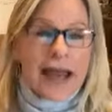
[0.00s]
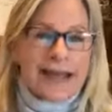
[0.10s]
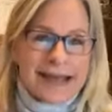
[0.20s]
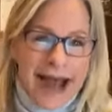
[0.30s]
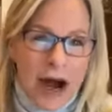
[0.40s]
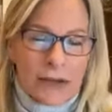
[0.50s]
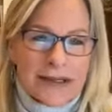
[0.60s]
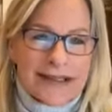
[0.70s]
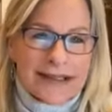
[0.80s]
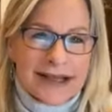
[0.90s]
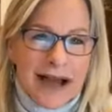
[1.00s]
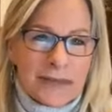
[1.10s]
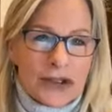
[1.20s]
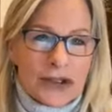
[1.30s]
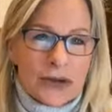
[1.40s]
now is the time
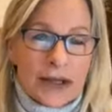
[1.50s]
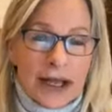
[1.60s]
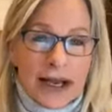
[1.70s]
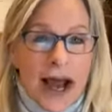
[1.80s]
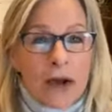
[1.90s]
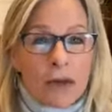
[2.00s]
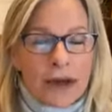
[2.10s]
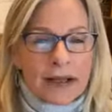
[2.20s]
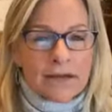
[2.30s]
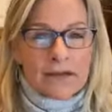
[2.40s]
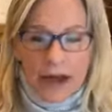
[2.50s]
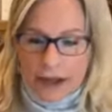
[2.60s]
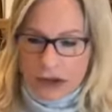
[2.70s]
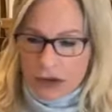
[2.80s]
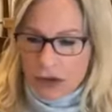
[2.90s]
to do it. And I want to
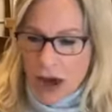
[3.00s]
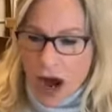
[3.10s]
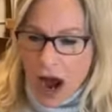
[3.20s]
invite you.